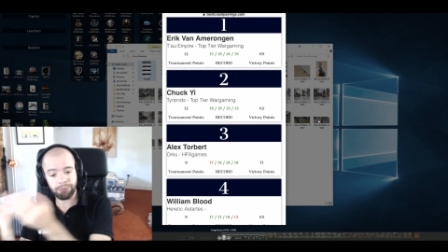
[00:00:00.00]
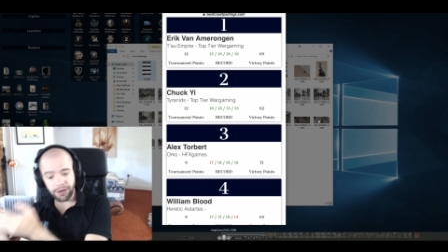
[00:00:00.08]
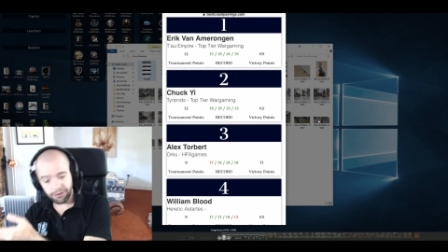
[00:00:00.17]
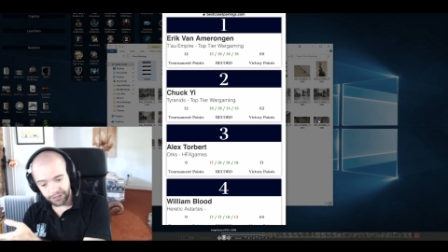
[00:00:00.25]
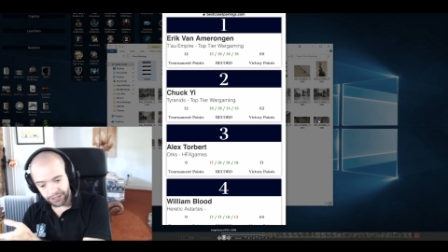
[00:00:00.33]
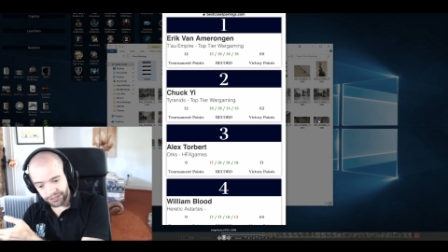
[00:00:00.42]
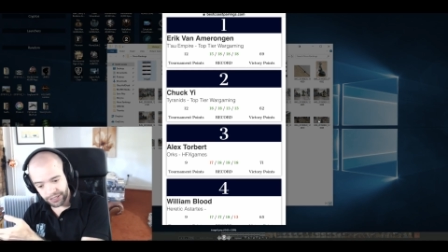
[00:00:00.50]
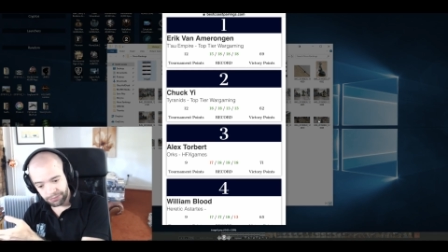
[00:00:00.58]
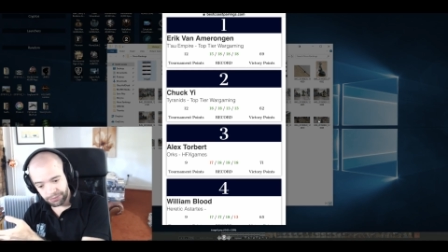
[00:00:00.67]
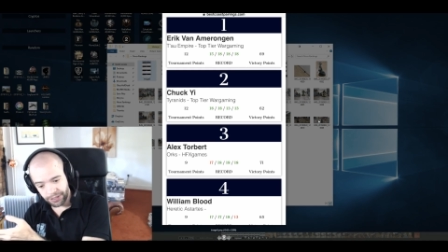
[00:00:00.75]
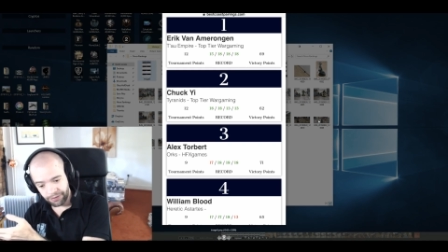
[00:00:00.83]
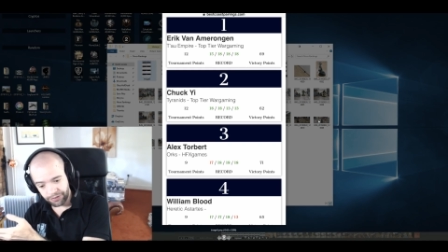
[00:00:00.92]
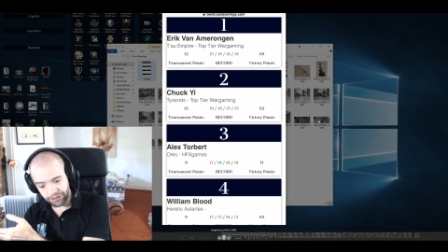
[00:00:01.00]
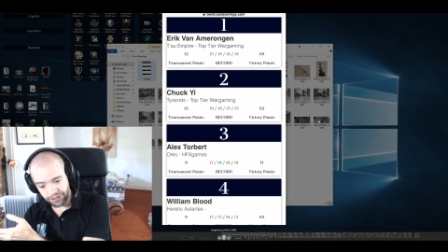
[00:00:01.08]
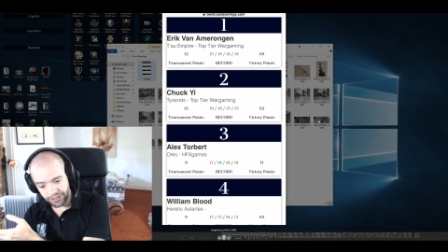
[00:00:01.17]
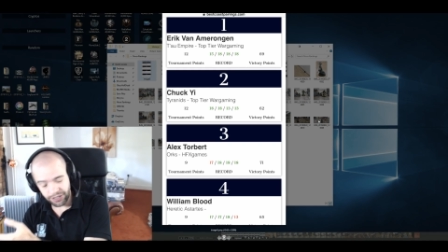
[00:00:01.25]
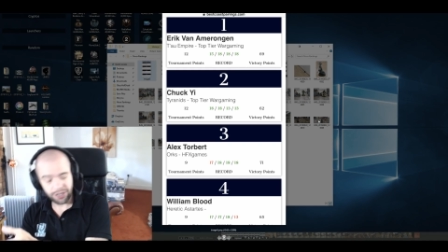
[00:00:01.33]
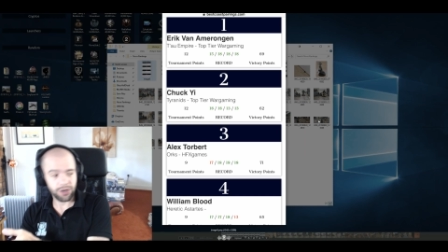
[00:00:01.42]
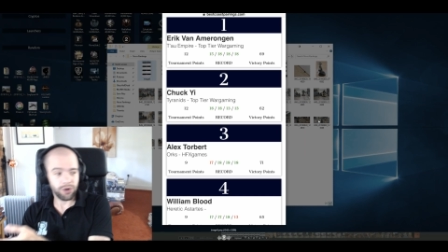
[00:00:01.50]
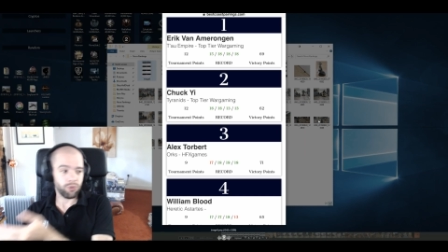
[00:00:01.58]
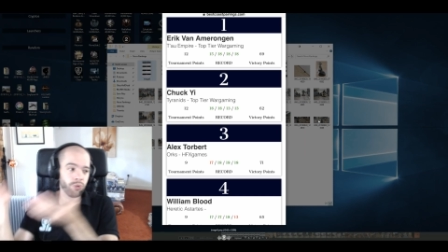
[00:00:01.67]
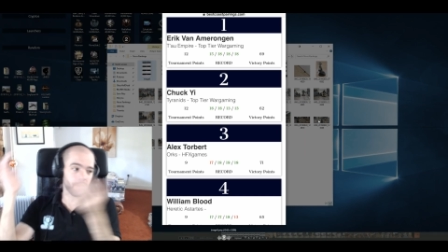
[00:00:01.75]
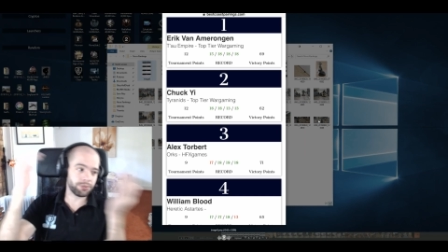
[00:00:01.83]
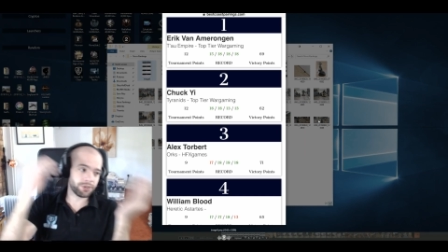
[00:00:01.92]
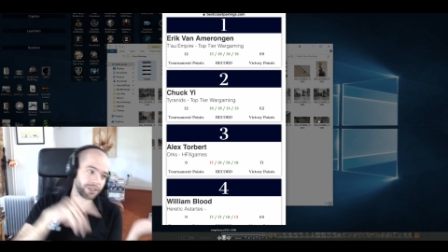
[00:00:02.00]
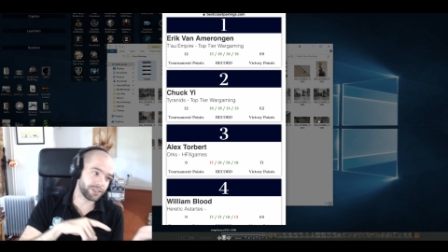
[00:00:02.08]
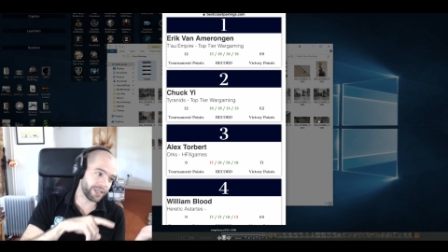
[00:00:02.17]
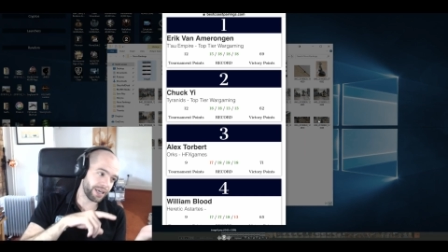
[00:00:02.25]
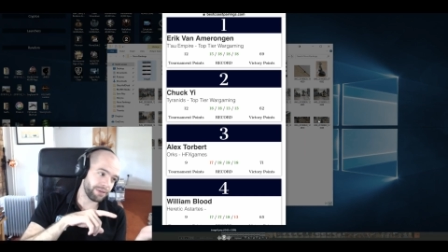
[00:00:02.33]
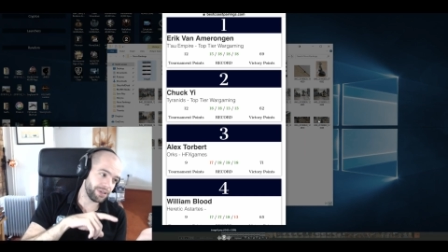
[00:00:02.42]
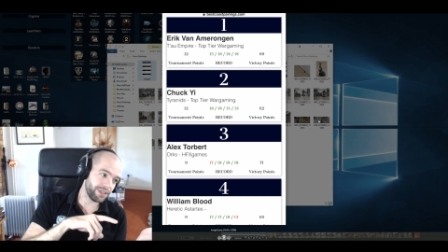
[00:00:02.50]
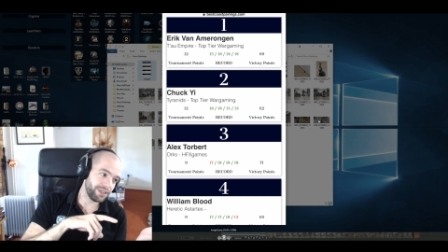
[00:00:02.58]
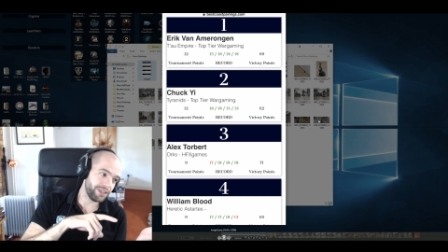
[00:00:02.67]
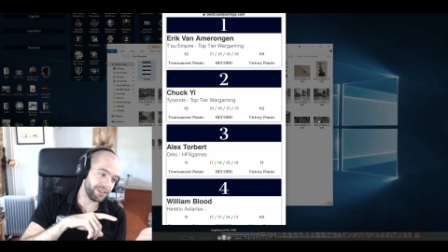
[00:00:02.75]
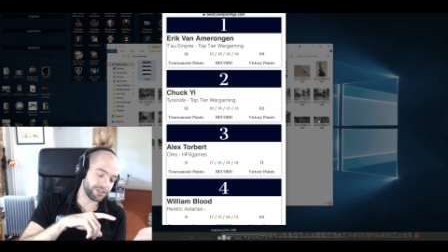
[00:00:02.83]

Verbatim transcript: Beernid's going to be covering it. Warp Charge Gaming